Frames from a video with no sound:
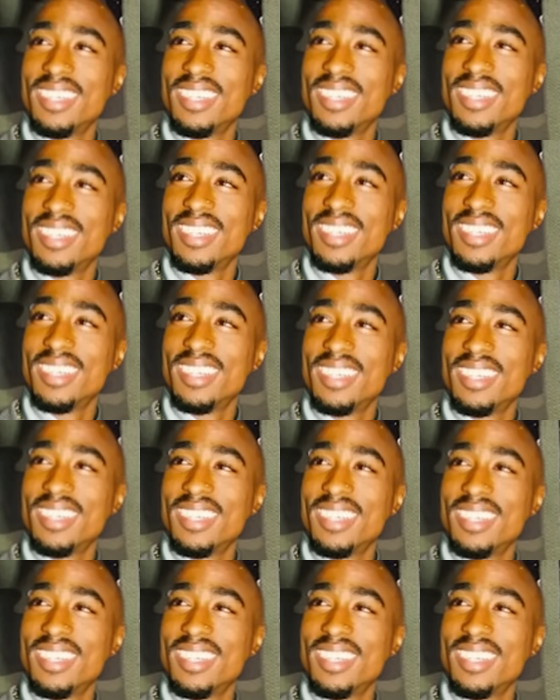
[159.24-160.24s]

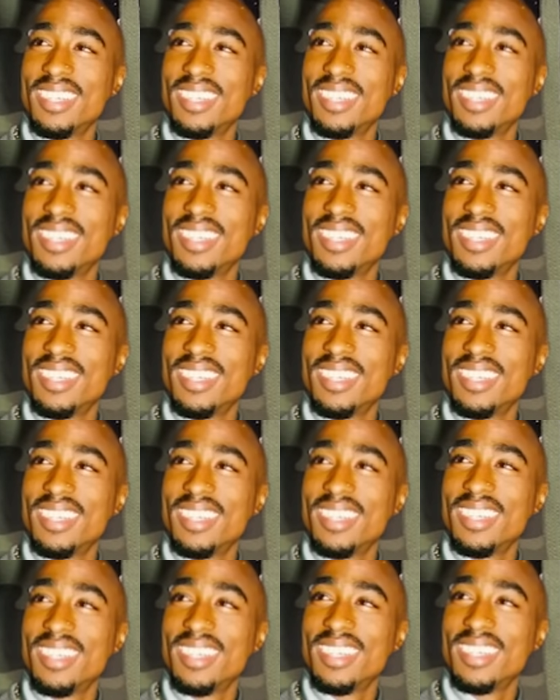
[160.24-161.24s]

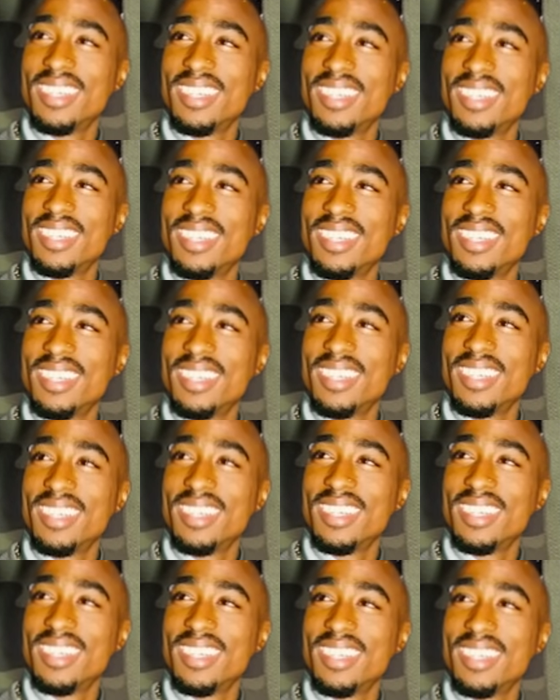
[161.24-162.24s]

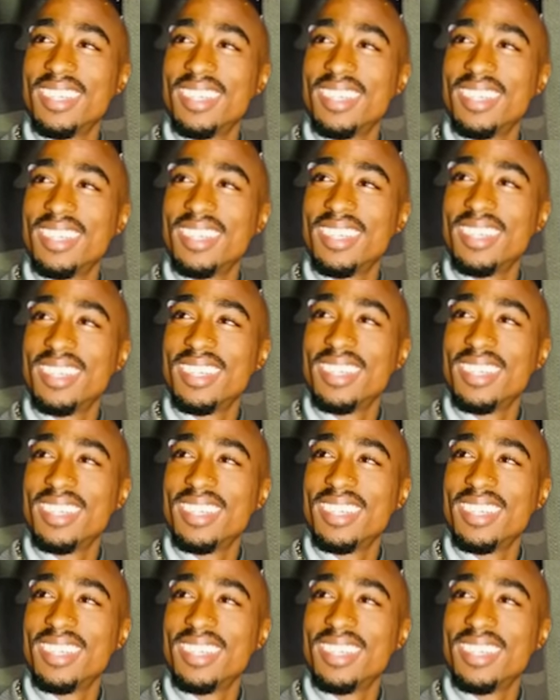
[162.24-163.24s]

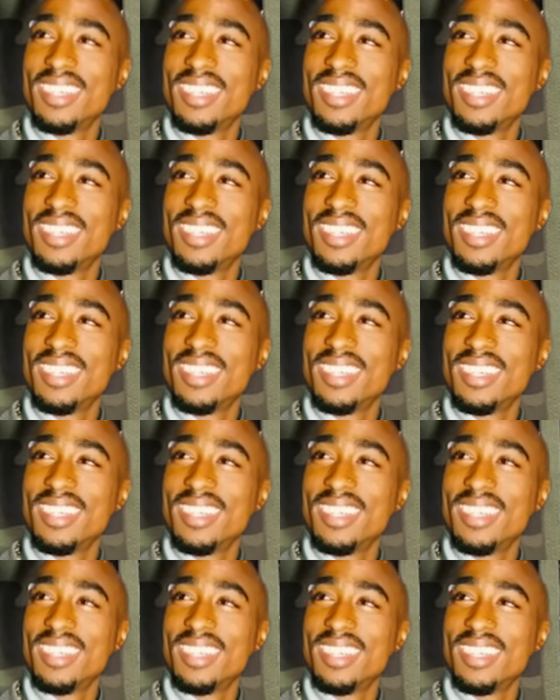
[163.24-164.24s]

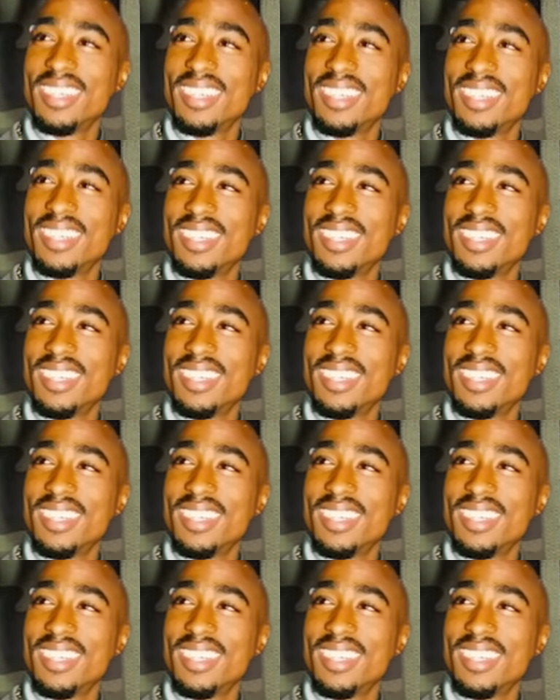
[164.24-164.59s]
[no speech]